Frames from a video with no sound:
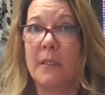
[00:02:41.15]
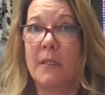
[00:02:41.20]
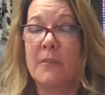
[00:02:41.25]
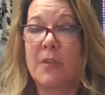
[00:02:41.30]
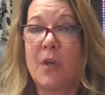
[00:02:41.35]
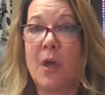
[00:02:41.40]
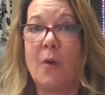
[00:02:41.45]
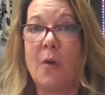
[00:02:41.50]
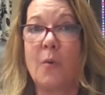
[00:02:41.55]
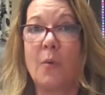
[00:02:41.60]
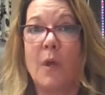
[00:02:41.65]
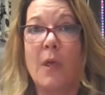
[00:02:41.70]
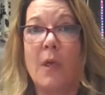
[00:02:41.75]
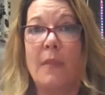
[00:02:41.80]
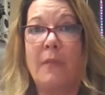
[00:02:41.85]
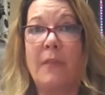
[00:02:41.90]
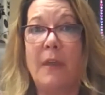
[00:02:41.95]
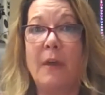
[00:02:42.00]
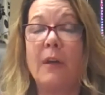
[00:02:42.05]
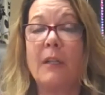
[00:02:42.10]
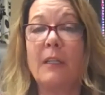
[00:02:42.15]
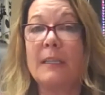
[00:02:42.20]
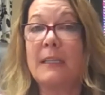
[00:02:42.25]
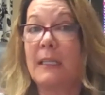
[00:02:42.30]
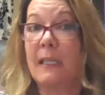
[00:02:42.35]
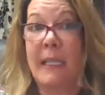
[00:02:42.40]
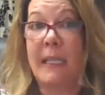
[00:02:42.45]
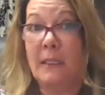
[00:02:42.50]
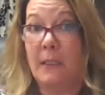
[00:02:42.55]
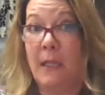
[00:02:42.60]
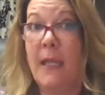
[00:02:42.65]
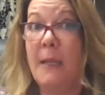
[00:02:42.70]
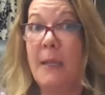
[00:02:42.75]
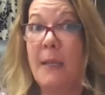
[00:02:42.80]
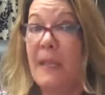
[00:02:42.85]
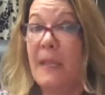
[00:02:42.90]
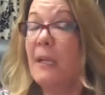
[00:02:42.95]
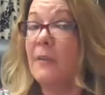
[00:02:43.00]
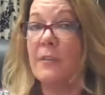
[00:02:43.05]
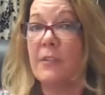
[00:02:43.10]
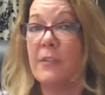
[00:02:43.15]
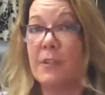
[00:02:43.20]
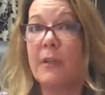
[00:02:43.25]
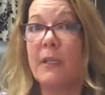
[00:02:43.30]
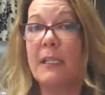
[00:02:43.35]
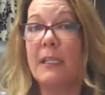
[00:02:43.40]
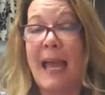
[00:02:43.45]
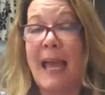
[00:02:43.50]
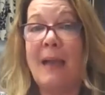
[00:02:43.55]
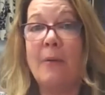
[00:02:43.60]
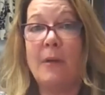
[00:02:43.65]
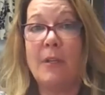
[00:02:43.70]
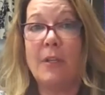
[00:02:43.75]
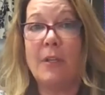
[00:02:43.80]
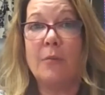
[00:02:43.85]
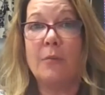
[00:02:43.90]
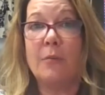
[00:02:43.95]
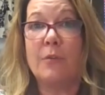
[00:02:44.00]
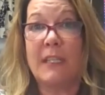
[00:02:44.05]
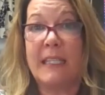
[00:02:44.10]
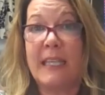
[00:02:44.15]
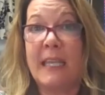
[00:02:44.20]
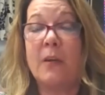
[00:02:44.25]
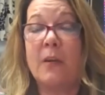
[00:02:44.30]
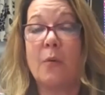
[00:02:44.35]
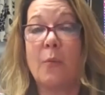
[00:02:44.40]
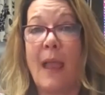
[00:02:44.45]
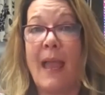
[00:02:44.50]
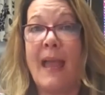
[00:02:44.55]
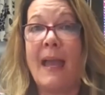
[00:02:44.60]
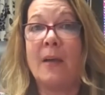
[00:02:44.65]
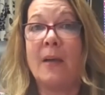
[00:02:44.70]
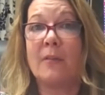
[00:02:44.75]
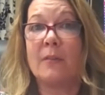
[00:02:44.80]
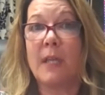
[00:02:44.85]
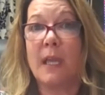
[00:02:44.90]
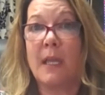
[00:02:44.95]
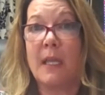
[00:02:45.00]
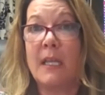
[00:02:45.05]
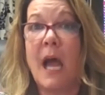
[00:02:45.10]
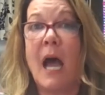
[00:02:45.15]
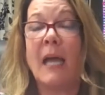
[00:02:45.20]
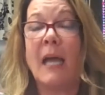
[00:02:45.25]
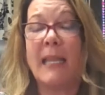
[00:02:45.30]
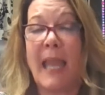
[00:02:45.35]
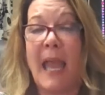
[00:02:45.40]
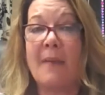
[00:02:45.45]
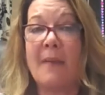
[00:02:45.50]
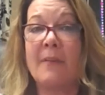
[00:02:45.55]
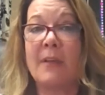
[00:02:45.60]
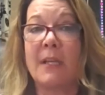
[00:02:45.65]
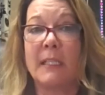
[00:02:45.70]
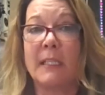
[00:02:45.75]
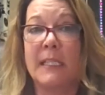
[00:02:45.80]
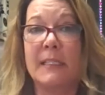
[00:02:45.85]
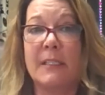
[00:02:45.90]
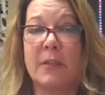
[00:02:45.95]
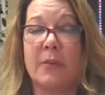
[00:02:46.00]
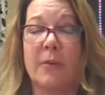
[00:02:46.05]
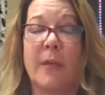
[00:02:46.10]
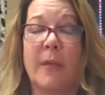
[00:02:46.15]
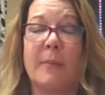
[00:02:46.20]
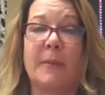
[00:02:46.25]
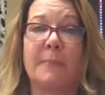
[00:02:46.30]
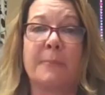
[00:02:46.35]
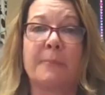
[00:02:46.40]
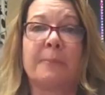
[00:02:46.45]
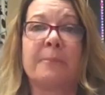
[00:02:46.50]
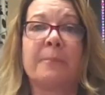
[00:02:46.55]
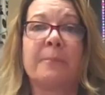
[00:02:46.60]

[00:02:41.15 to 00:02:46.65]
So it appears they're allowing you to get around not having a lease agreement.